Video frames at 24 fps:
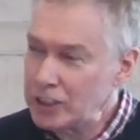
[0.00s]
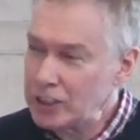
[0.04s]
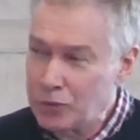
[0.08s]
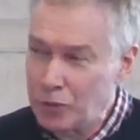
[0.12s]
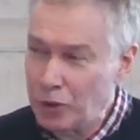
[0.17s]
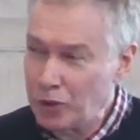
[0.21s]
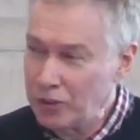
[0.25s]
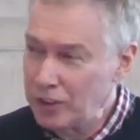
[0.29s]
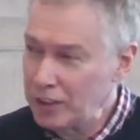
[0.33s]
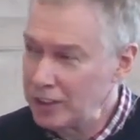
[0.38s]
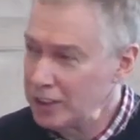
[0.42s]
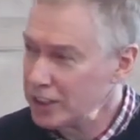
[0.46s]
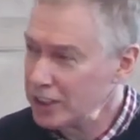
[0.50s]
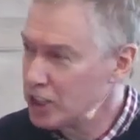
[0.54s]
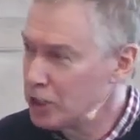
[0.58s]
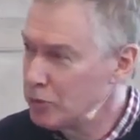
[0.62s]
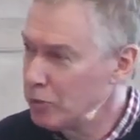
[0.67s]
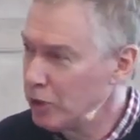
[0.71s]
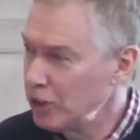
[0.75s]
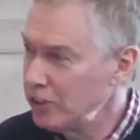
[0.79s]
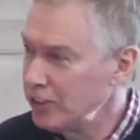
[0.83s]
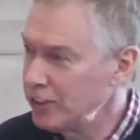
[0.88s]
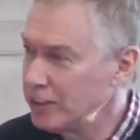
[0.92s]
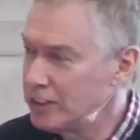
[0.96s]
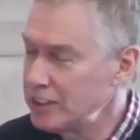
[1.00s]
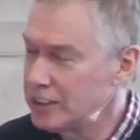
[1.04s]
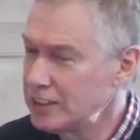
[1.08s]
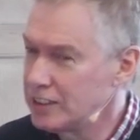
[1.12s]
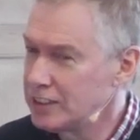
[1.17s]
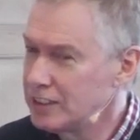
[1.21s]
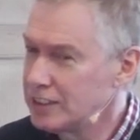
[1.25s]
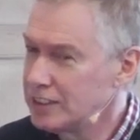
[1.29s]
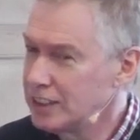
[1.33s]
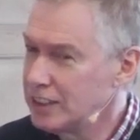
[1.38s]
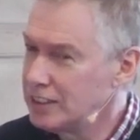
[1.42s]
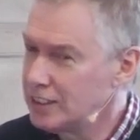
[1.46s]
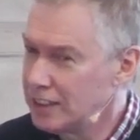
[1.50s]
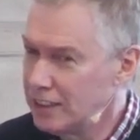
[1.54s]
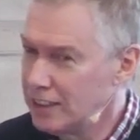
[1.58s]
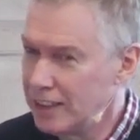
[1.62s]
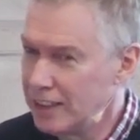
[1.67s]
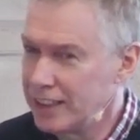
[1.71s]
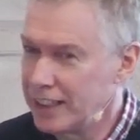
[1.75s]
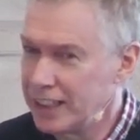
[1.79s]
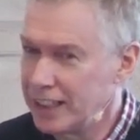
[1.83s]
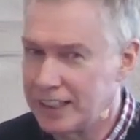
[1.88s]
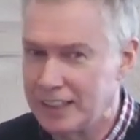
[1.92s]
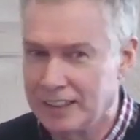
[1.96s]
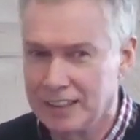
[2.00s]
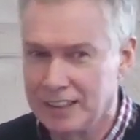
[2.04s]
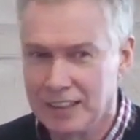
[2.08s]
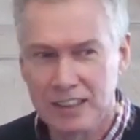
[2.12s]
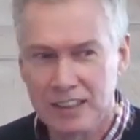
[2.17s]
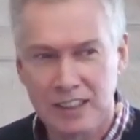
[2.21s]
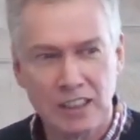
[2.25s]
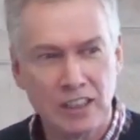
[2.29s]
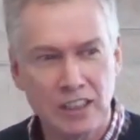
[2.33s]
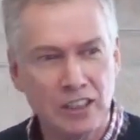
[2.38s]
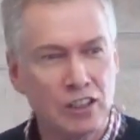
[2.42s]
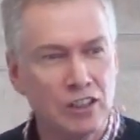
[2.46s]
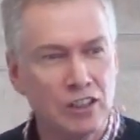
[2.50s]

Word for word: That's what the experience is like